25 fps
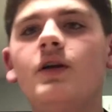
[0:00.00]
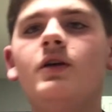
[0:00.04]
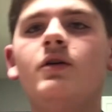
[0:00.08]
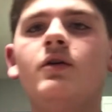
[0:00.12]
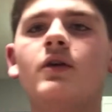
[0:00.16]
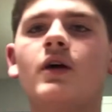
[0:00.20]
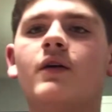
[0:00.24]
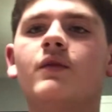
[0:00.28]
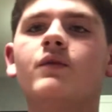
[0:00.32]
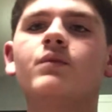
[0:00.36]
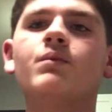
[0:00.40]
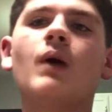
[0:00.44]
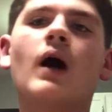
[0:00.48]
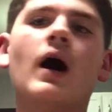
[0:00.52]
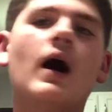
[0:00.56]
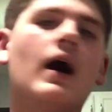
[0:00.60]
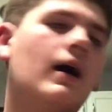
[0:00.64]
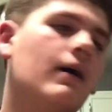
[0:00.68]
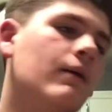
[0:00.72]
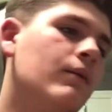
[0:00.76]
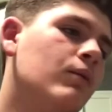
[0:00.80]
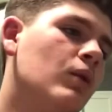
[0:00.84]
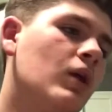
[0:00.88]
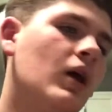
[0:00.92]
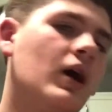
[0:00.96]
You have
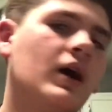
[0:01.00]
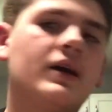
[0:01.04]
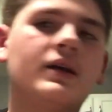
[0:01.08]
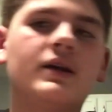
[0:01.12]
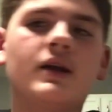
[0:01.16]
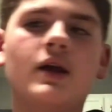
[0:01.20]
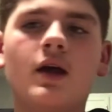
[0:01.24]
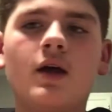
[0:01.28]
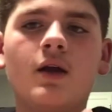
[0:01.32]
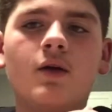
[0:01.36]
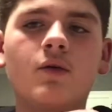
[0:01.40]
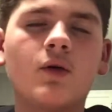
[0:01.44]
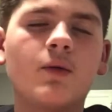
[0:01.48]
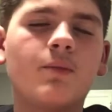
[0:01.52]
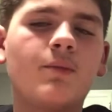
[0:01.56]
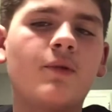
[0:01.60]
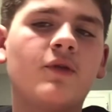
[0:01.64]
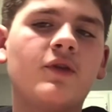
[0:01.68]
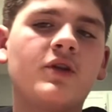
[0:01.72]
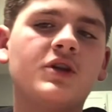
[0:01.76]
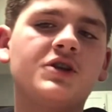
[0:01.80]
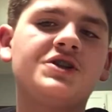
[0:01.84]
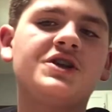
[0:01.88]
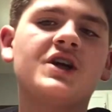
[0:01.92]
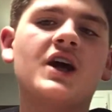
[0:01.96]
Bob Wyandotte rip in
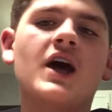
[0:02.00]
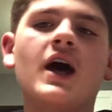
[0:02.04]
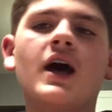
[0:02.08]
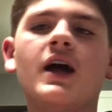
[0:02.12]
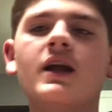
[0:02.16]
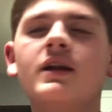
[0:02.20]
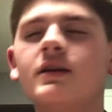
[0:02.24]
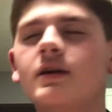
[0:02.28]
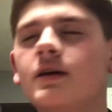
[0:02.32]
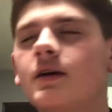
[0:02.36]
the chat.